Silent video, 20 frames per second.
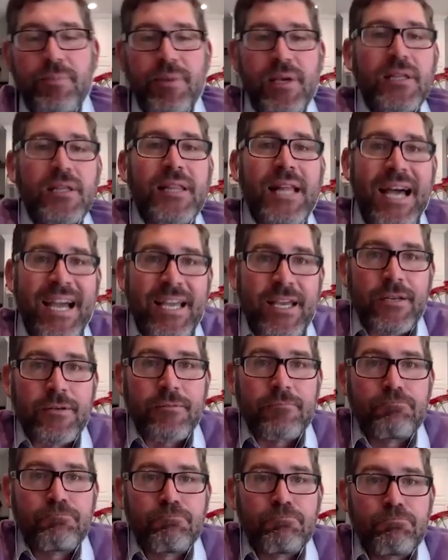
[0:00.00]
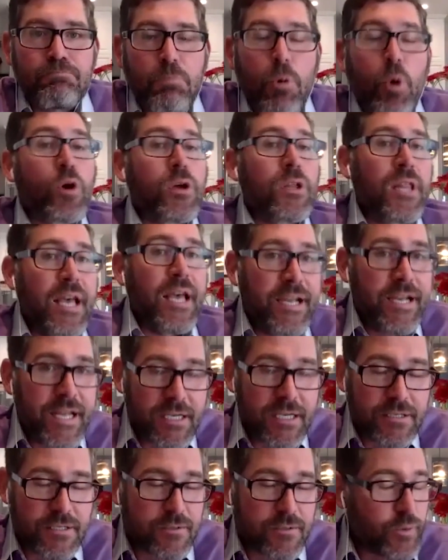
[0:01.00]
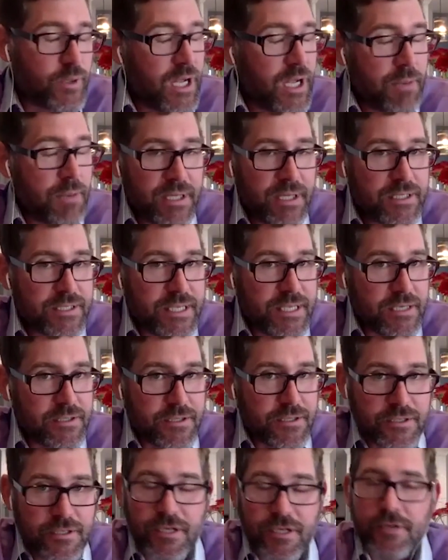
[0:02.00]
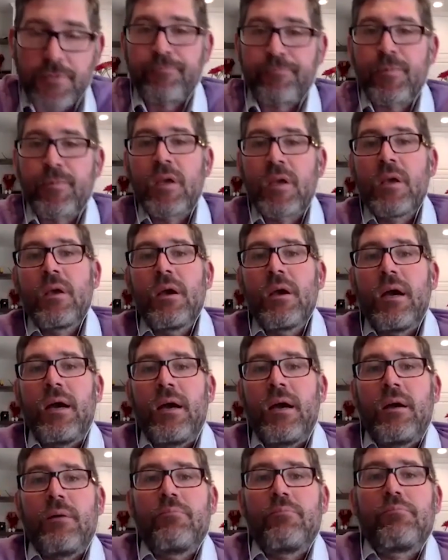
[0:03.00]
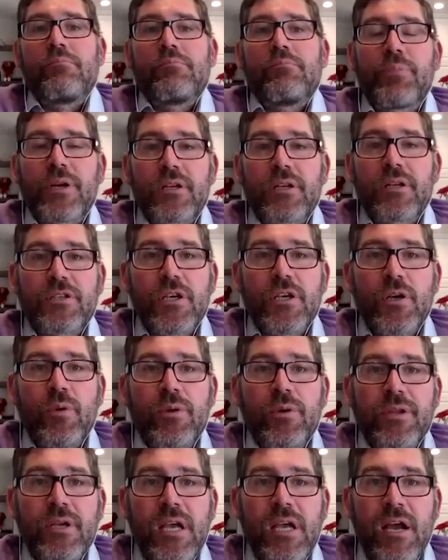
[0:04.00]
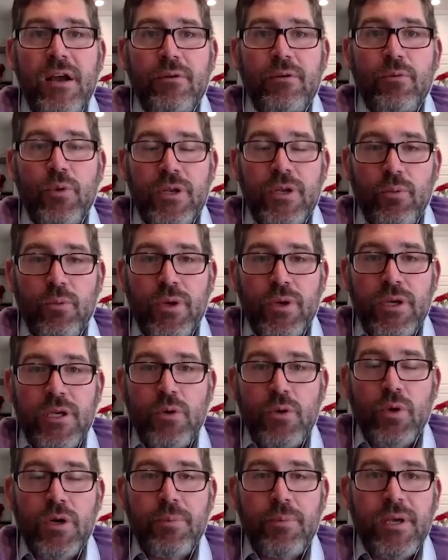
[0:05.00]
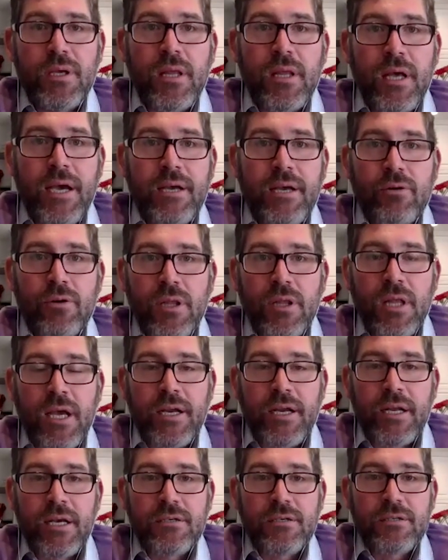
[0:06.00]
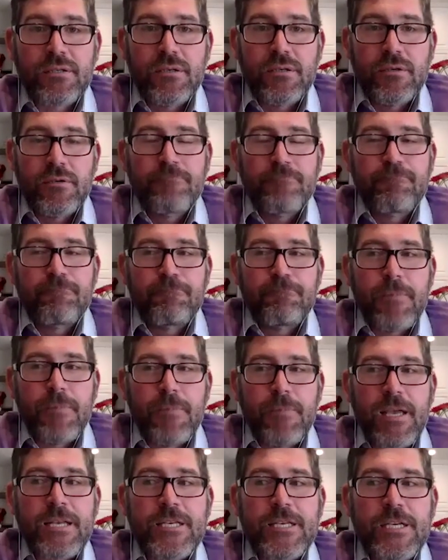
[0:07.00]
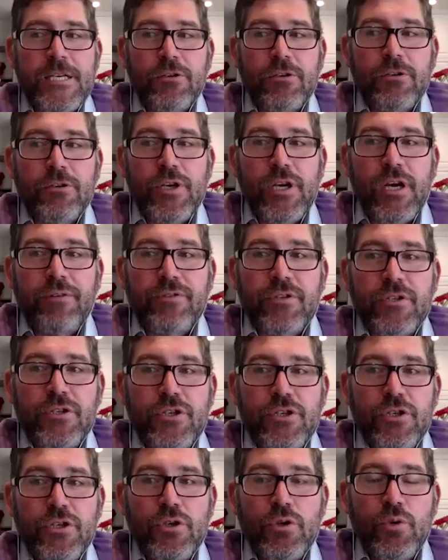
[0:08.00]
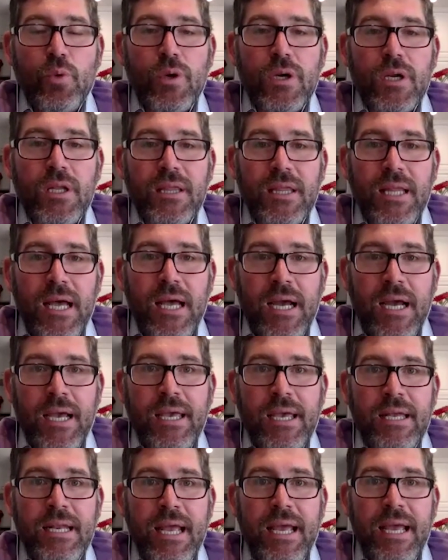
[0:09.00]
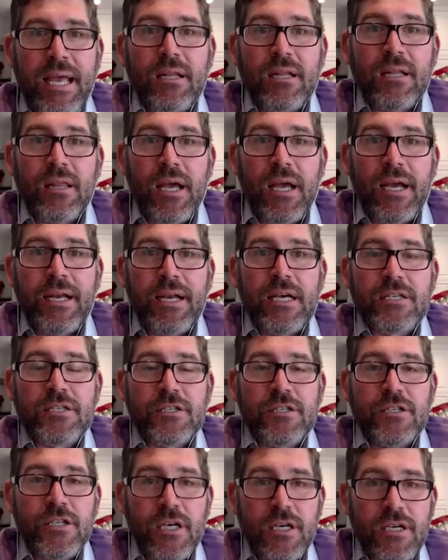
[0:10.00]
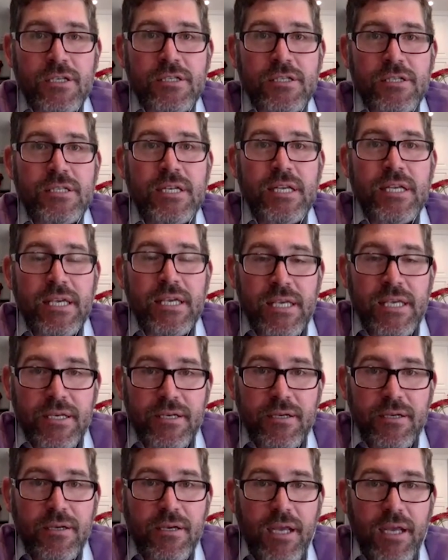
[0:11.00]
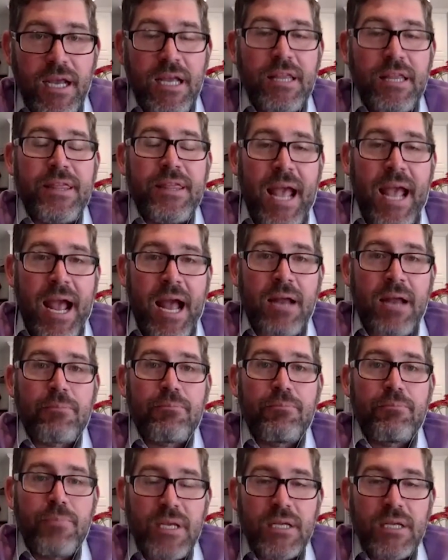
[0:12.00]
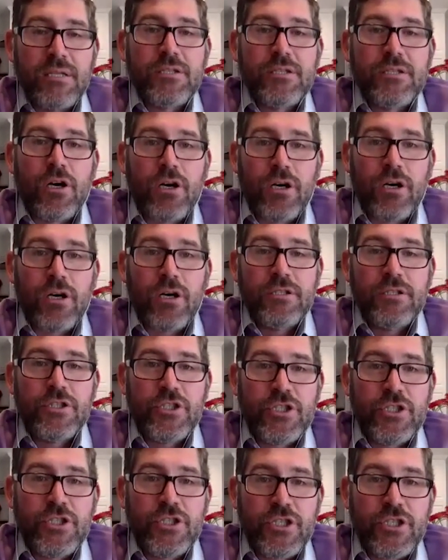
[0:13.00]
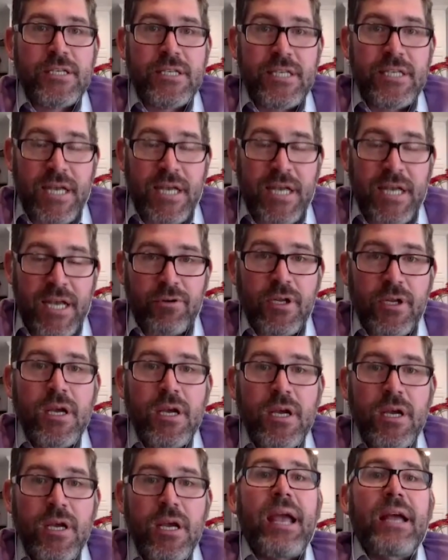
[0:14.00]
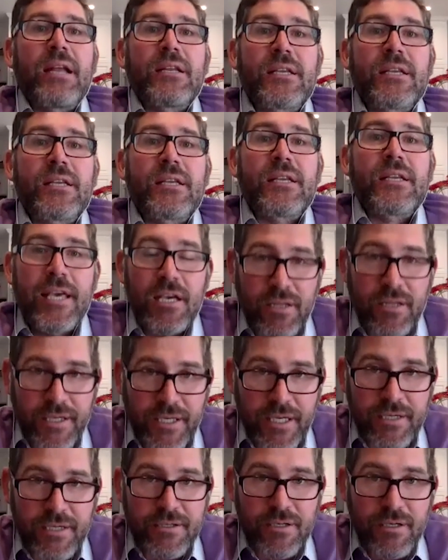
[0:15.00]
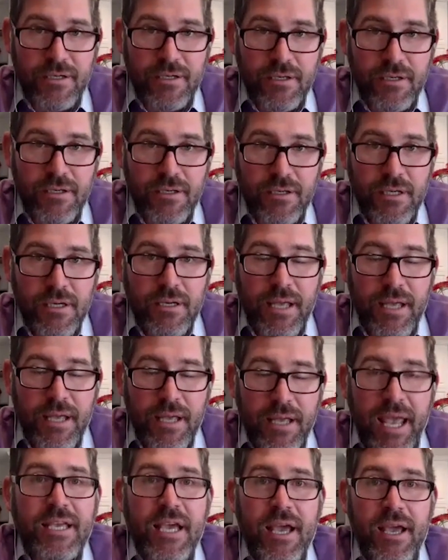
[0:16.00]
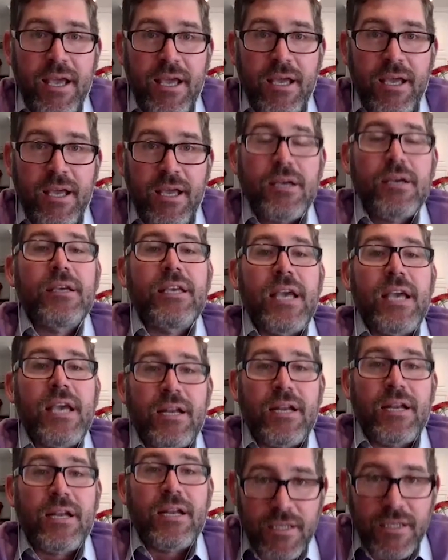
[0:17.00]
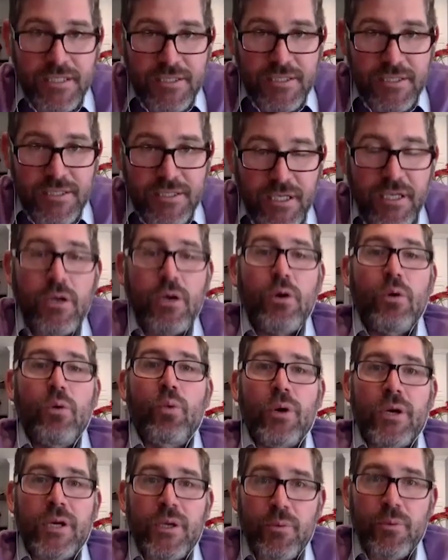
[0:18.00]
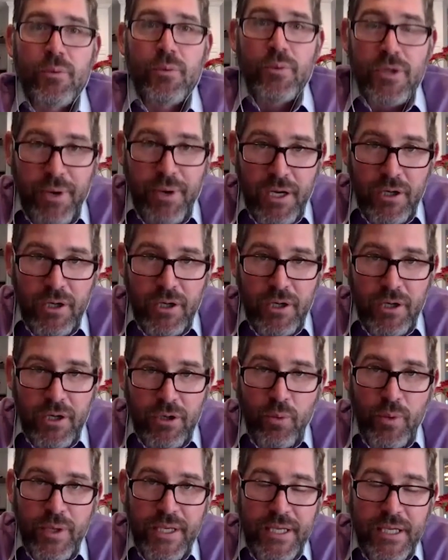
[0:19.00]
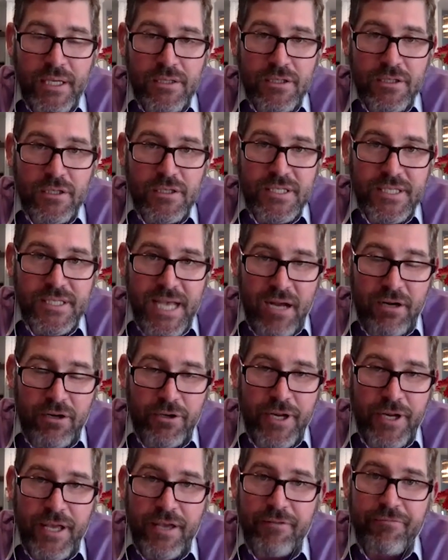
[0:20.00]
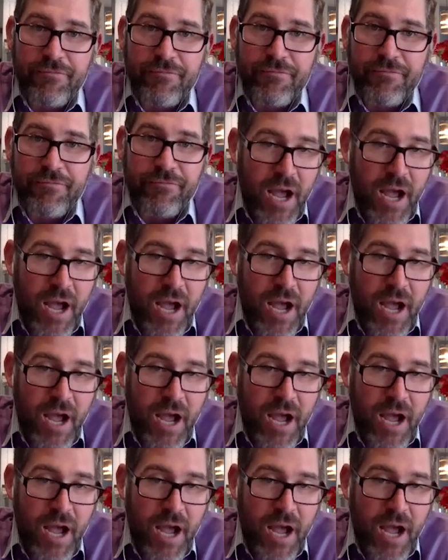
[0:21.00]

be a lion or a lioness. We're not being sexist here. Um, but I'll tell you one thing when, when you want to be a lion or a lioness, until you have to do what a lion and a lioness does to eat. And that means hunting shit down and killing it, AKA getting a listing, working with a buyer on the weekends on Saturday at